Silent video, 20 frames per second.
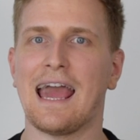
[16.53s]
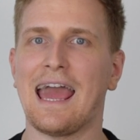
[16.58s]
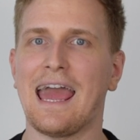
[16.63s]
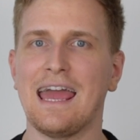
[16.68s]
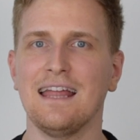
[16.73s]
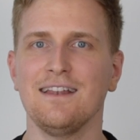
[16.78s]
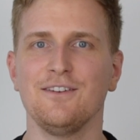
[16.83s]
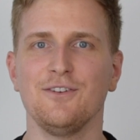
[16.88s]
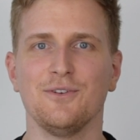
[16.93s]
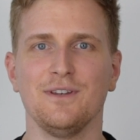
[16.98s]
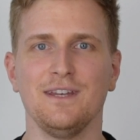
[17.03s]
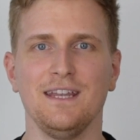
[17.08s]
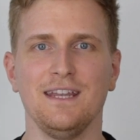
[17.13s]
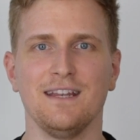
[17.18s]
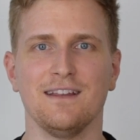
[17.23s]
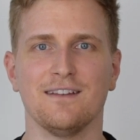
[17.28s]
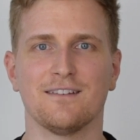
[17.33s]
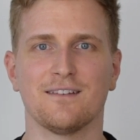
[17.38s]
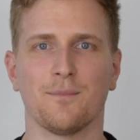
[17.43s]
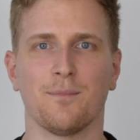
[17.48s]
Ad You Need
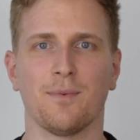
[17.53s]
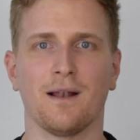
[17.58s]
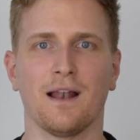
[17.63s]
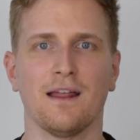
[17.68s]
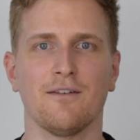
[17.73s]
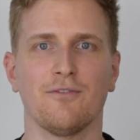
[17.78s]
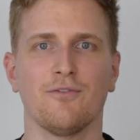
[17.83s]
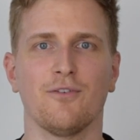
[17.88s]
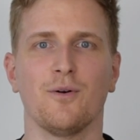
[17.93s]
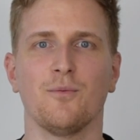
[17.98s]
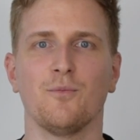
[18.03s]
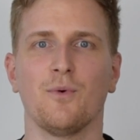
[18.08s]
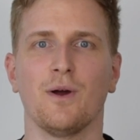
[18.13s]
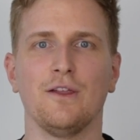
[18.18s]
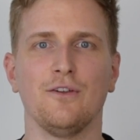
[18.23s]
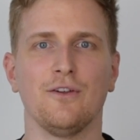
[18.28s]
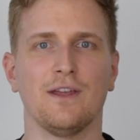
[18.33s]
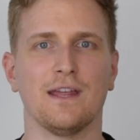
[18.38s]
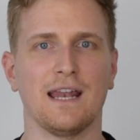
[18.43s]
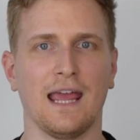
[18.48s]
is a platform where
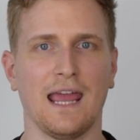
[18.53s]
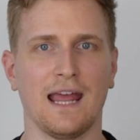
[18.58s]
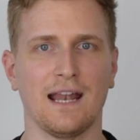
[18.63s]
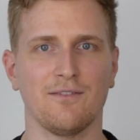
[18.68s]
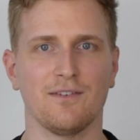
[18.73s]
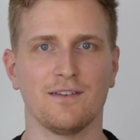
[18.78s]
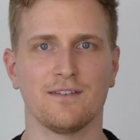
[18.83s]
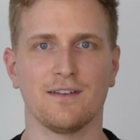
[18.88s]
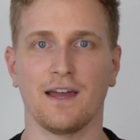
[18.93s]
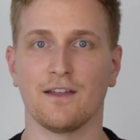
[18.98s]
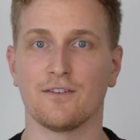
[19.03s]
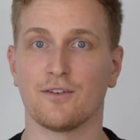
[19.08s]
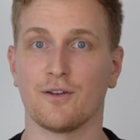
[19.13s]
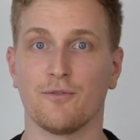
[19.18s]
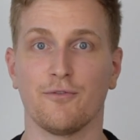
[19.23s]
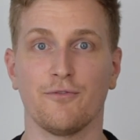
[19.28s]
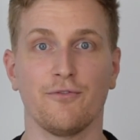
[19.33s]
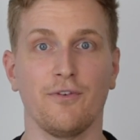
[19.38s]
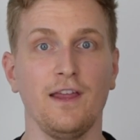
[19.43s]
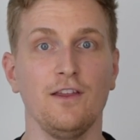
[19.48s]
you can advertise on
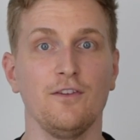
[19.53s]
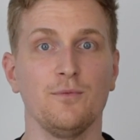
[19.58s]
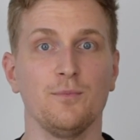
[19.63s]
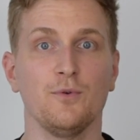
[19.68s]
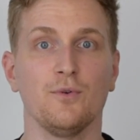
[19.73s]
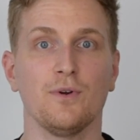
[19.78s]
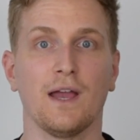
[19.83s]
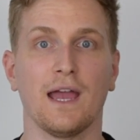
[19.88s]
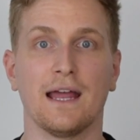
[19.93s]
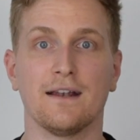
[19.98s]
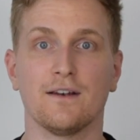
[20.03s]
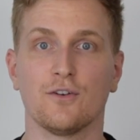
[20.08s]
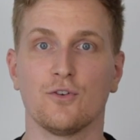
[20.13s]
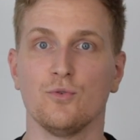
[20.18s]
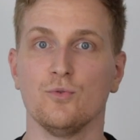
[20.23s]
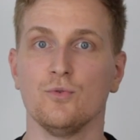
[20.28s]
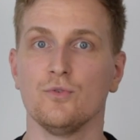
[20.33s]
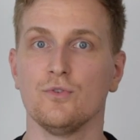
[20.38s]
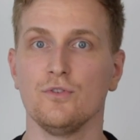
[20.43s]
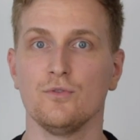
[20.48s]
Facebook and
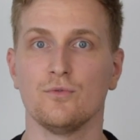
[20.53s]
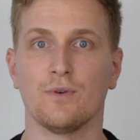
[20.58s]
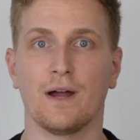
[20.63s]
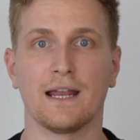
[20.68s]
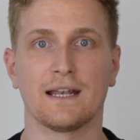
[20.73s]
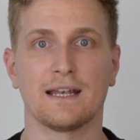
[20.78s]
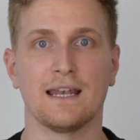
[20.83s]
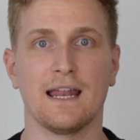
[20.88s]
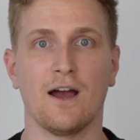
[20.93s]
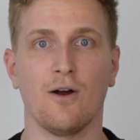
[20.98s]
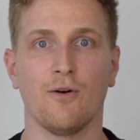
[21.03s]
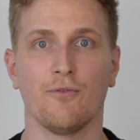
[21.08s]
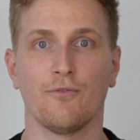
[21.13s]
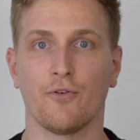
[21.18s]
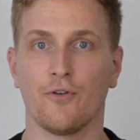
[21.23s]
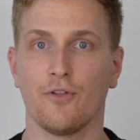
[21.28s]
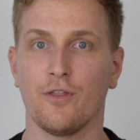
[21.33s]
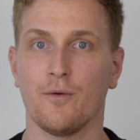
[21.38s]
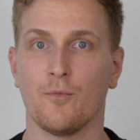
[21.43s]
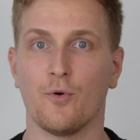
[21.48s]
Google right now,
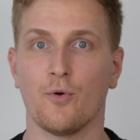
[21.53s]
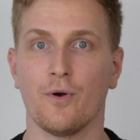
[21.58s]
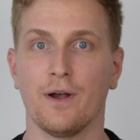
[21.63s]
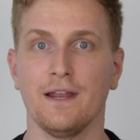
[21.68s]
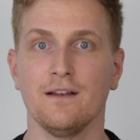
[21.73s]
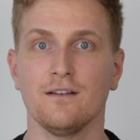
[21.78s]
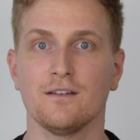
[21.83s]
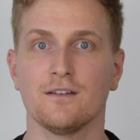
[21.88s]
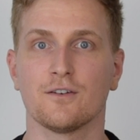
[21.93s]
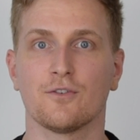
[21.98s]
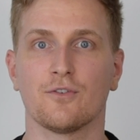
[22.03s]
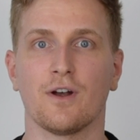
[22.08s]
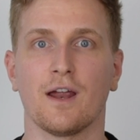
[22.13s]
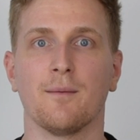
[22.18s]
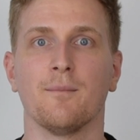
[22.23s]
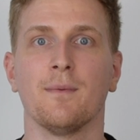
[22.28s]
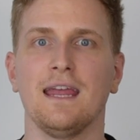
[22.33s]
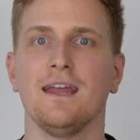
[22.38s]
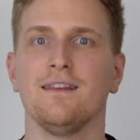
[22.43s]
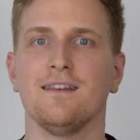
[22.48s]
furthermore,
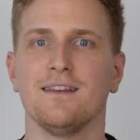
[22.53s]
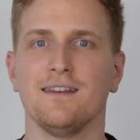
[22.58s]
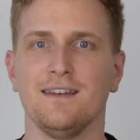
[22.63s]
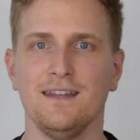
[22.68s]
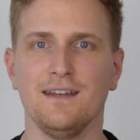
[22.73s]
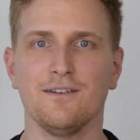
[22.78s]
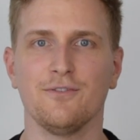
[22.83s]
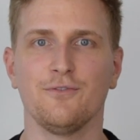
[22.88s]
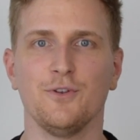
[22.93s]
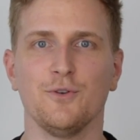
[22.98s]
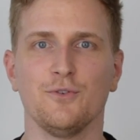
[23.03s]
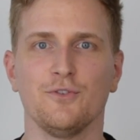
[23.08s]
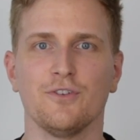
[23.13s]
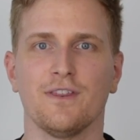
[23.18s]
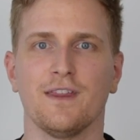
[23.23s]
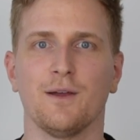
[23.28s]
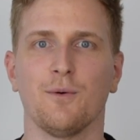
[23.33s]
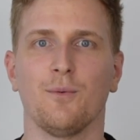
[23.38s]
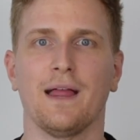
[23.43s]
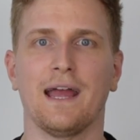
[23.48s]
Instagram. In the near future,
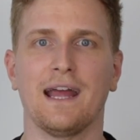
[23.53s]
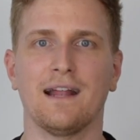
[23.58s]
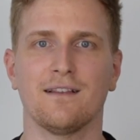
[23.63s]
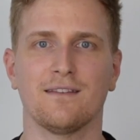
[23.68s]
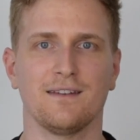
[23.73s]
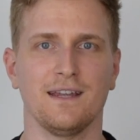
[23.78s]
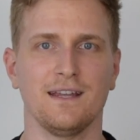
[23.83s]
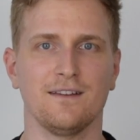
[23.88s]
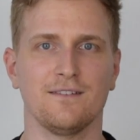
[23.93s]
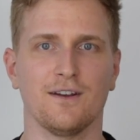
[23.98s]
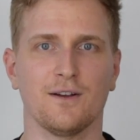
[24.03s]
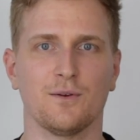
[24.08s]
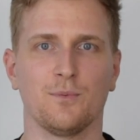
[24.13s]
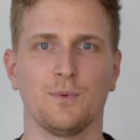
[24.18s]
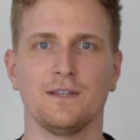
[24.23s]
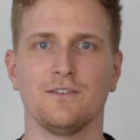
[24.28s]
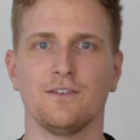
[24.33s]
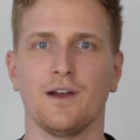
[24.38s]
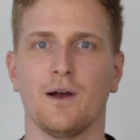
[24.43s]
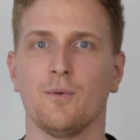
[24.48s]
they will add TikTok,
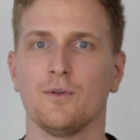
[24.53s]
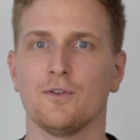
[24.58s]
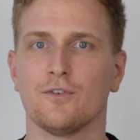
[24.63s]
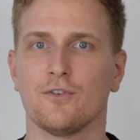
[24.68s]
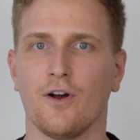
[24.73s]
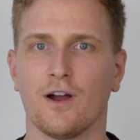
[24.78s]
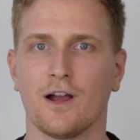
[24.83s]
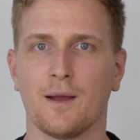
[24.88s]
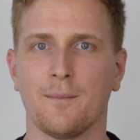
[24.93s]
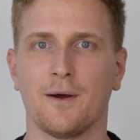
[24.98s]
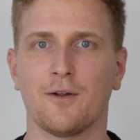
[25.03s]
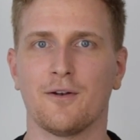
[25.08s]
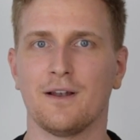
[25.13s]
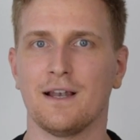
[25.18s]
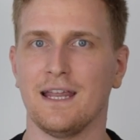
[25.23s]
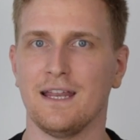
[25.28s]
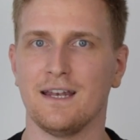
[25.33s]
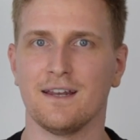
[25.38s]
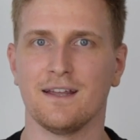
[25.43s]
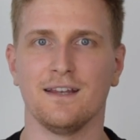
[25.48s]
which I will talk about
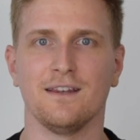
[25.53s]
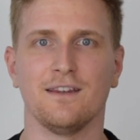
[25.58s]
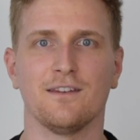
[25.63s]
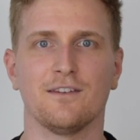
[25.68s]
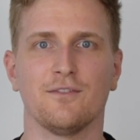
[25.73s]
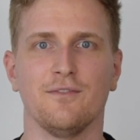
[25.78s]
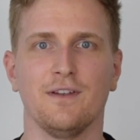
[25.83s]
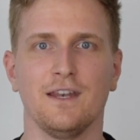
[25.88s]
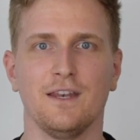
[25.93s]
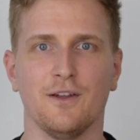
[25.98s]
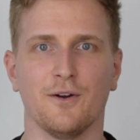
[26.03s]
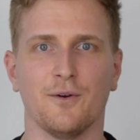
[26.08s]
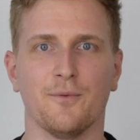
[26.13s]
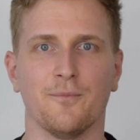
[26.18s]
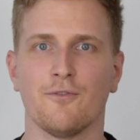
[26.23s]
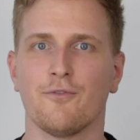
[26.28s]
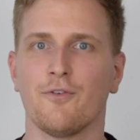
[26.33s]
later in this video.